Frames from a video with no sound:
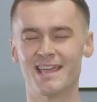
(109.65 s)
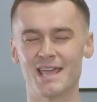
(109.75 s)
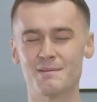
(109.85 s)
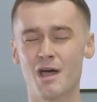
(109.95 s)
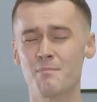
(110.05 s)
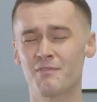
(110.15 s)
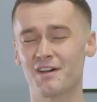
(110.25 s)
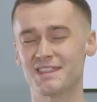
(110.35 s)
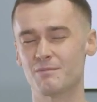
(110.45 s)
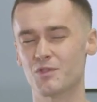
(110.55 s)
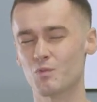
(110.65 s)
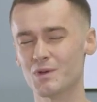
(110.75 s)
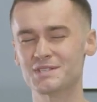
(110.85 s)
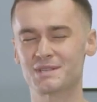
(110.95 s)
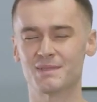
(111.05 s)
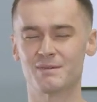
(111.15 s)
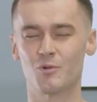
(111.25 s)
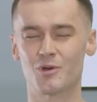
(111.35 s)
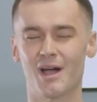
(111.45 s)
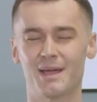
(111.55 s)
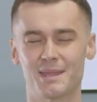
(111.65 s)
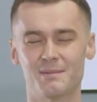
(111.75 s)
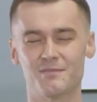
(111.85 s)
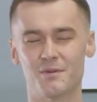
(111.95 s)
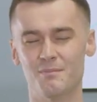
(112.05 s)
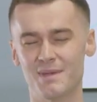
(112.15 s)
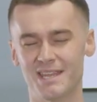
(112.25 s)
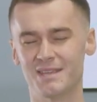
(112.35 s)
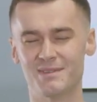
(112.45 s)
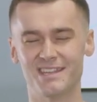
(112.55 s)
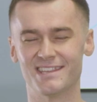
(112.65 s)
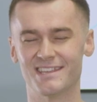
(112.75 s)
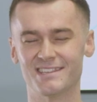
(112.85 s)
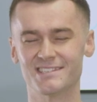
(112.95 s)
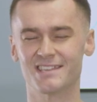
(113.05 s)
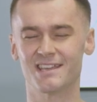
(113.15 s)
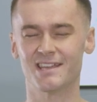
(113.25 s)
and help provide them with wisdom that will guide them for many, many years.